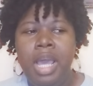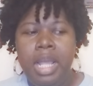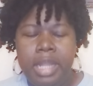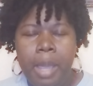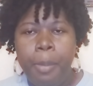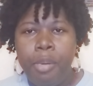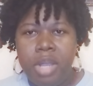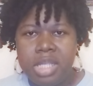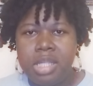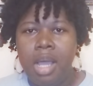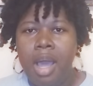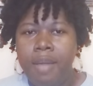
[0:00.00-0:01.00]
that press
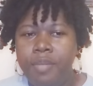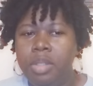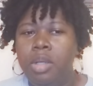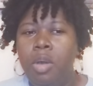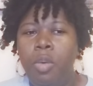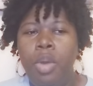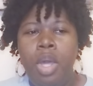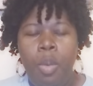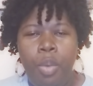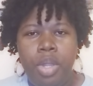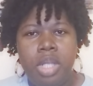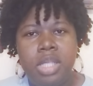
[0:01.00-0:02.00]
the envelope
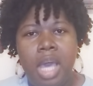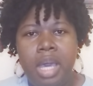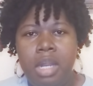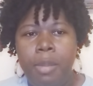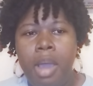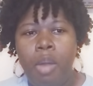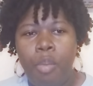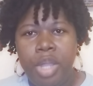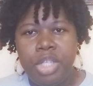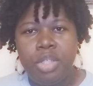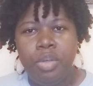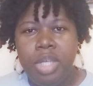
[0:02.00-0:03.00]
when you're talking about
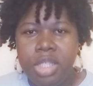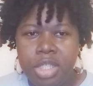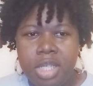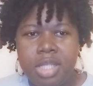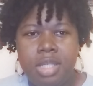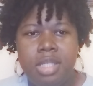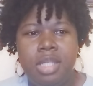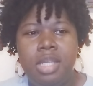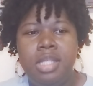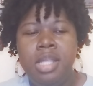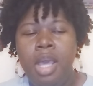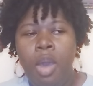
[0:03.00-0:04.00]
racial
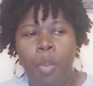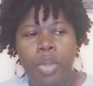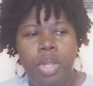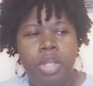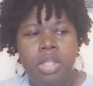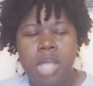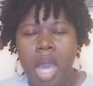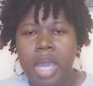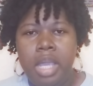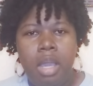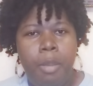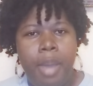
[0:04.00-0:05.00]
injustices, when you're
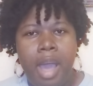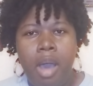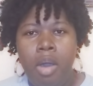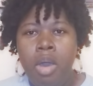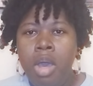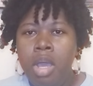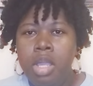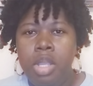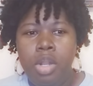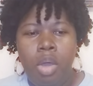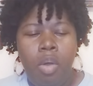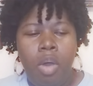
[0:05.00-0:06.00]
talking about, you
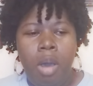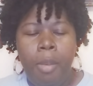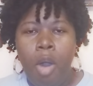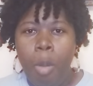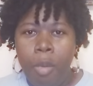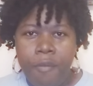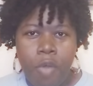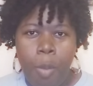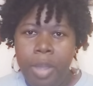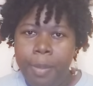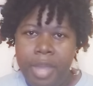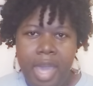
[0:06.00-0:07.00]
know, um,
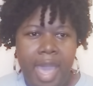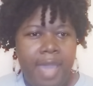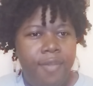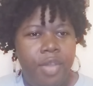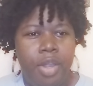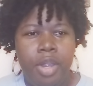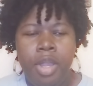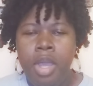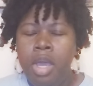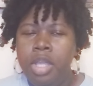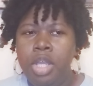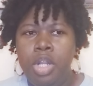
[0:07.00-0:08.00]
homophobic behavior,
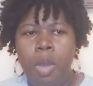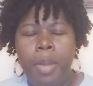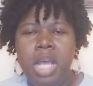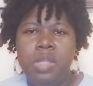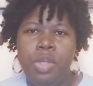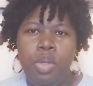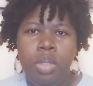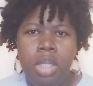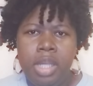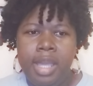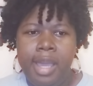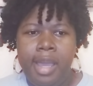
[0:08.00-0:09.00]
you know, because when you
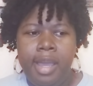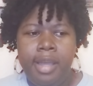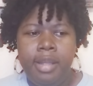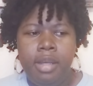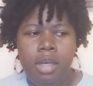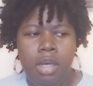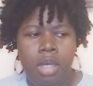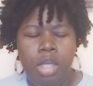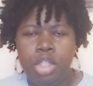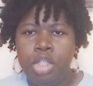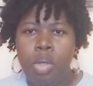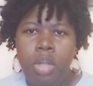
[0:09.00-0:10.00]
look at a,
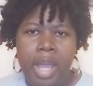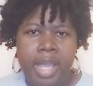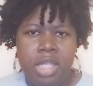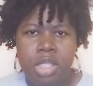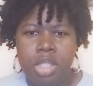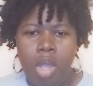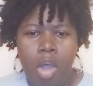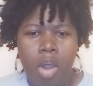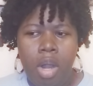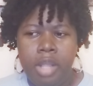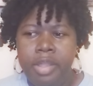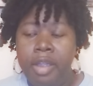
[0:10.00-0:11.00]
a show like
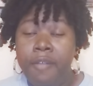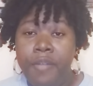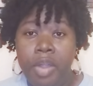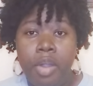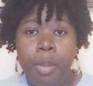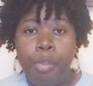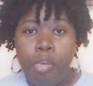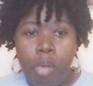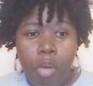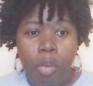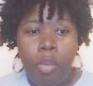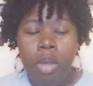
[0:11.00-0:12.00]
Star, they're very
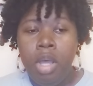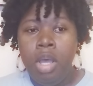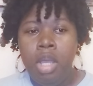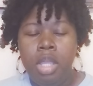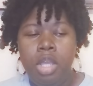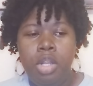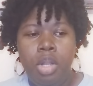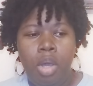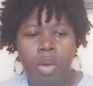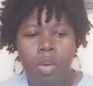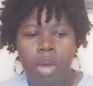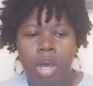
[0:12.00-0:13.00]
pro, you
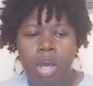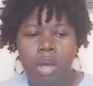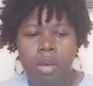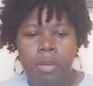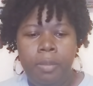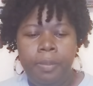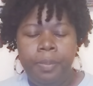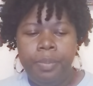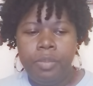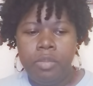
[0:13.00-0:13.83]
know, um,